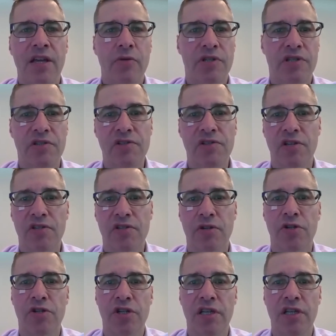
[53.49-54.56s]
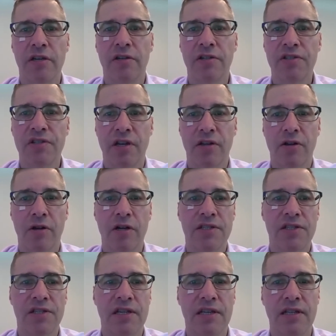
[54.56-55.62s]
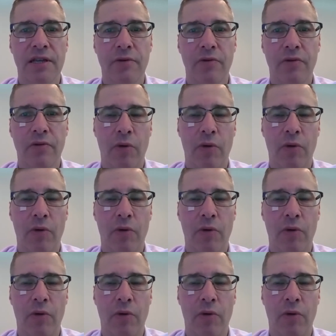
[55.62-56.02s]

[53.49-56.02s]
we still saw surging yields in a currency that